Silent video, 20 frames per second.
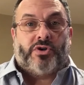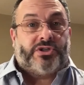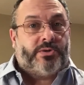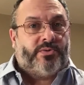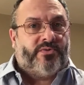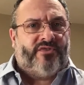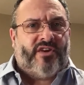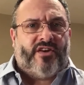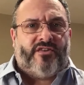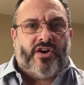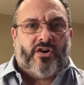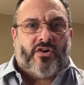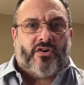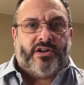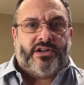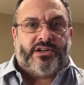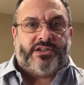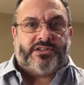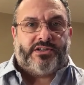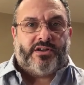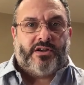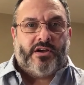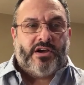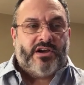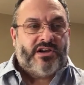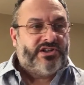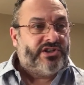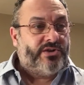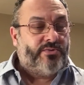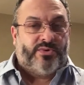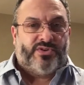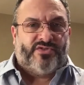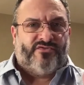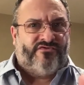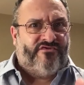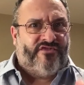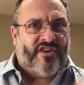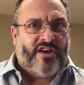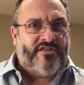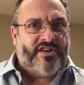She was very honest. She was
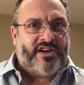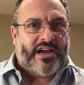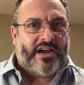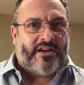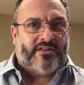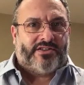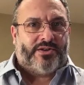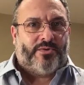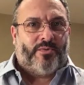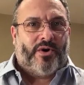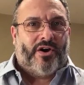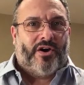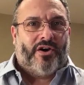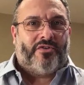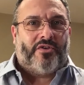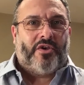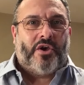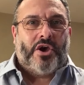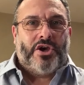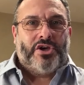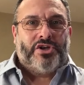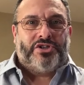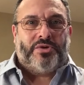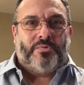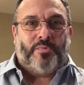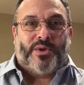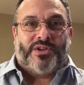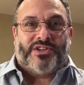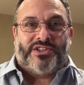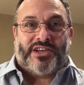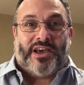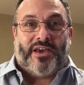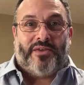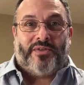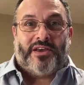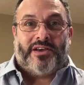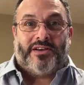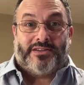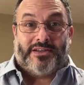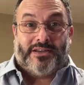very down to earth. She would say
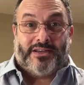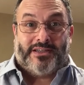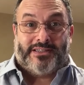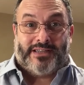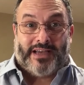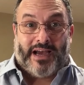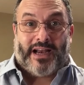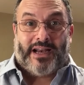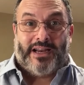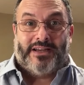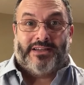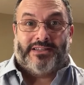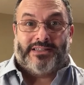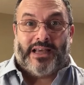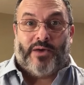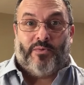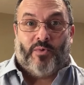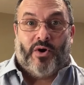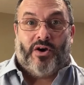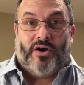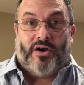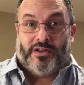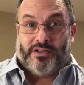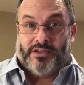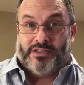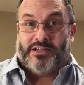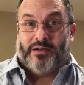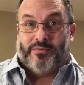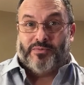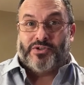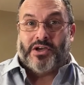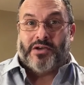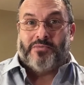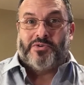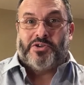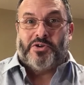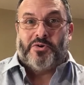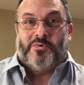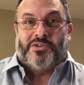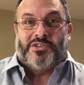things exactly as they were and
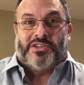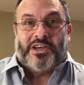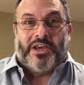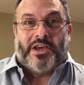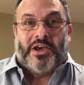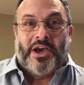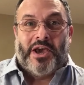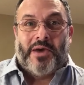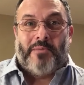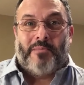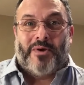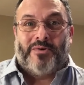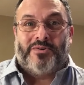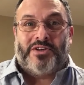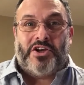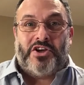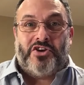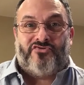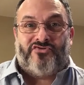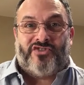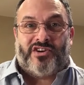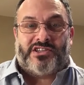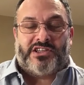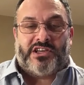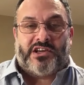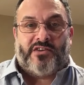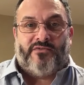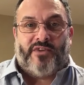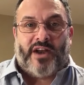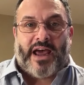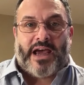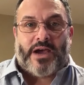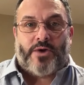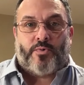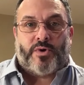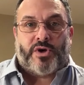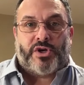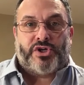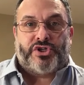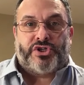sometimes use the most interesting of
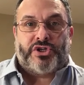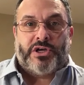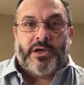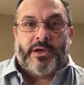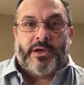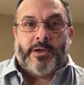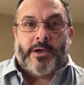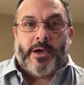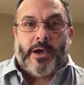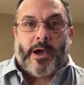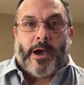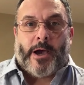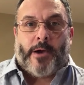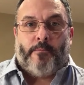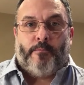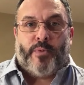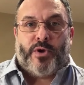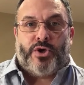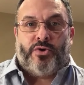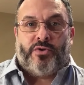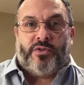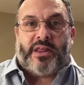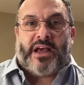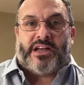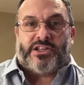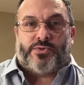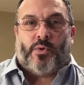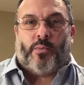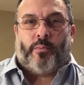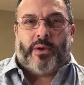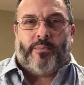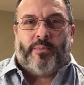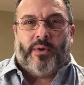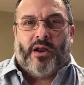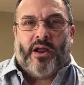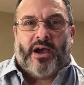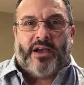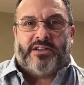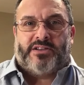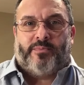language. But that's what people
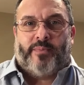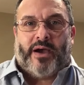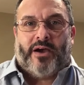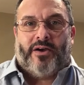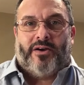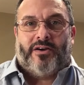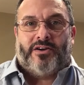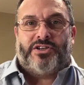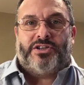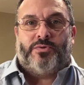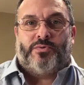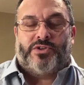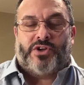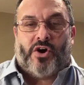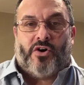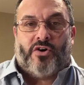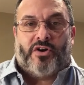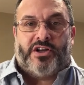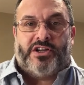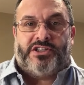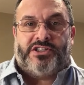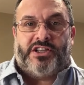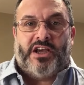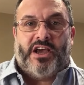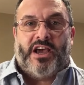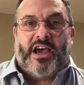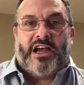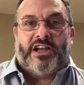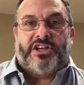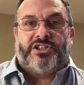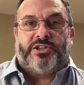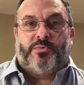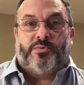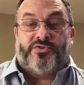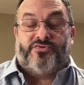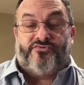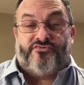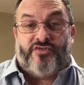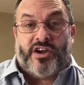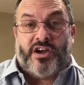liked about her. She was honest, and she
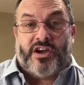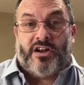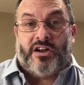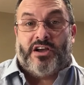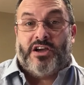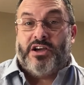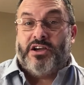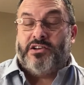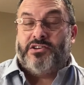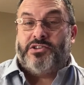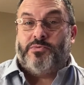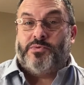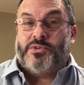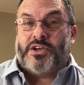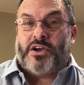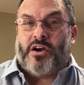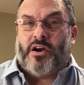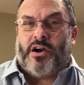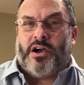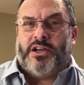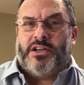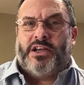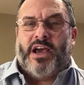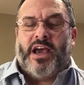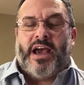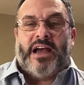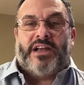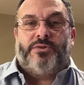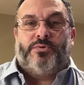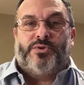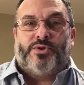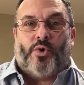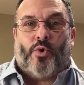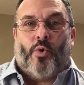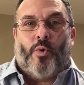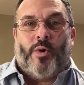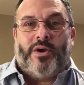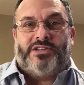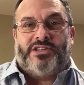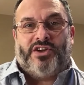was real, and she was kind, and she was
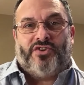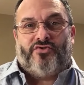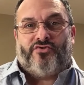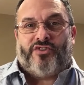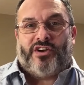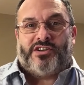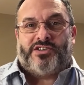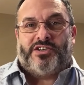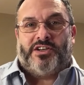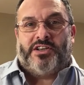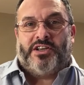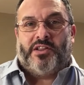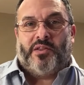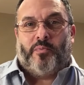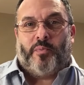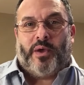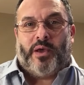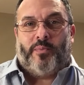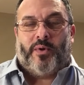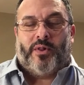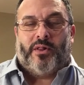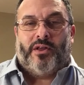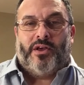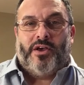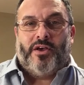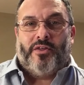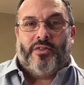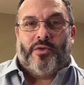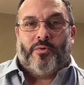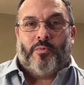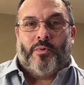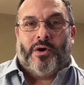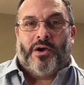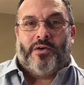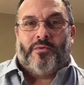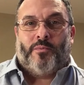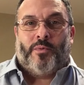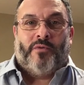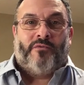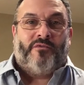always interested in the people that were
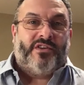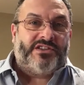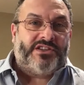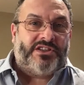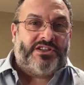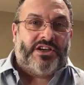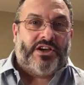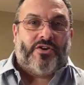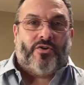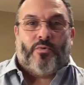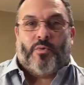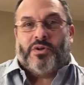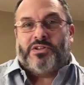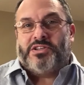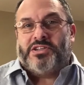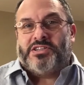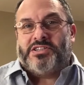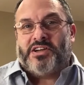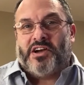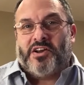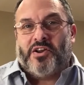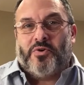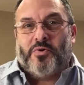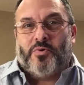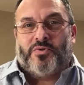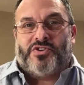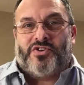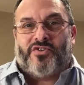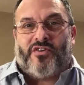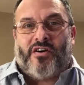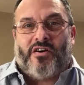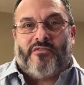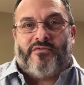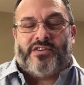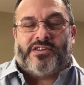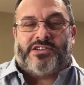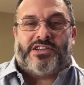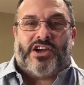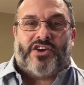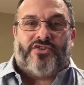visiting or wanted to sign an autograph,
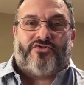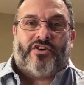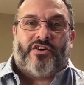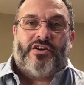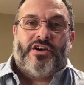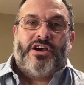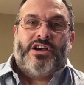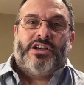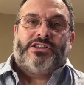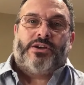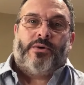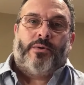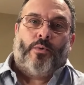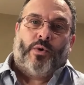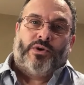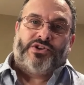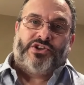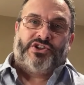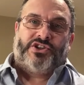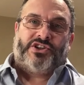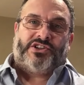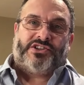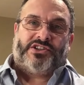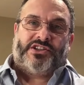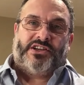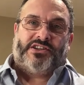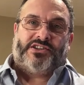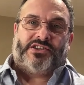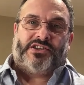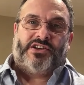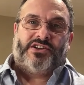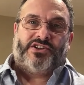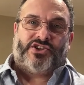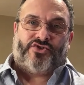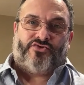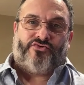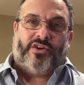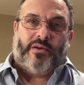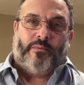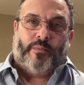etc. So it wasn't just this
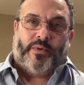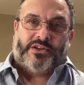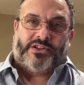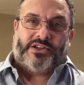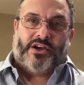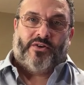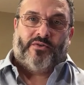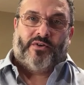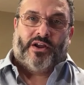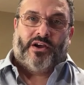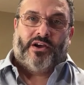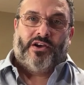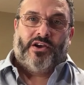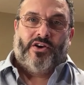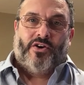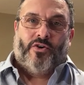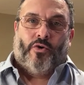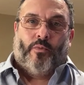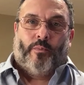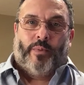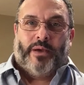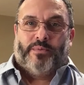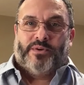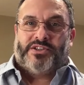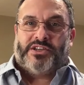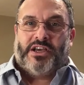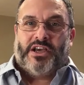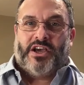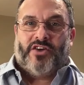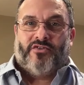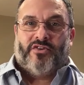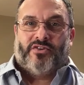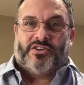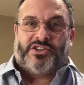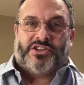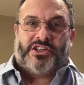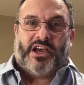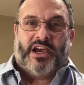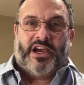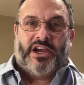screen persona with people seeing her on
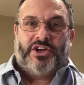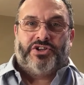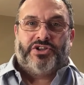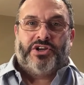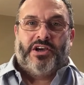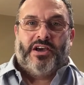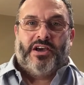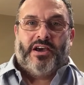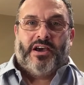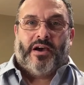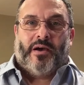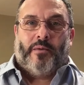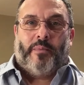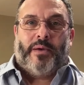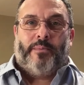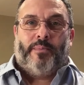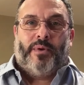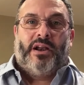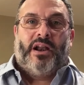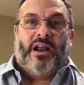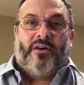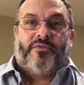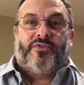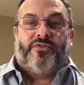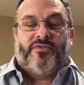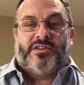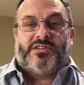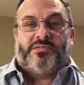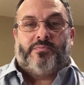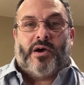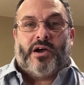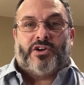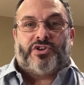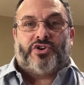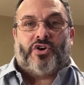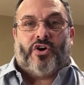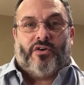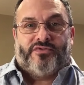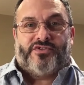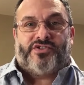stage. People loved her as much
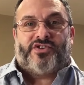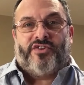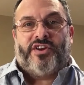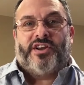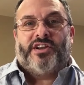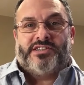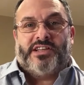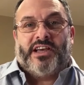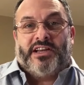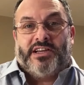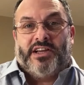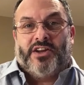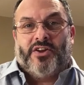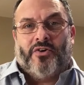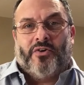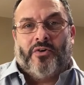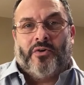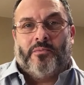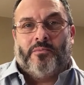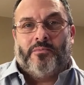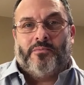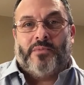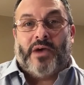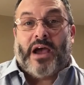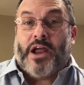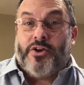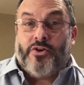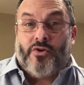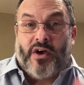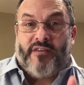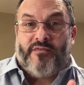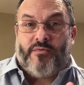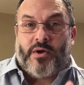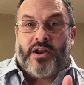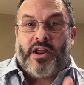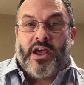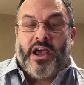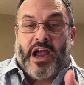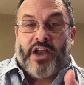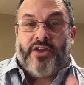off screen as they did on. And not everyone,
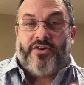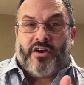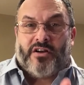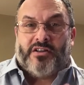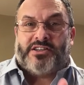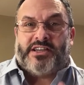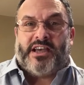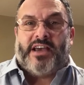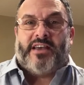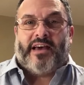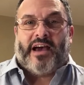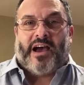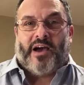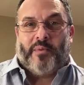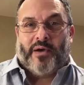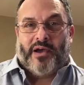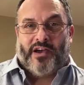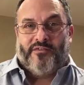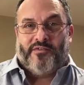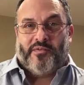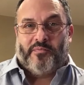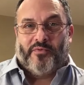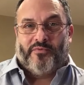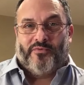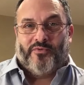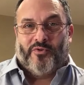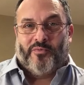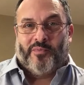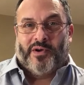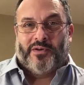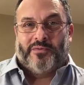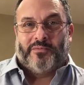and you can't say that about every performer.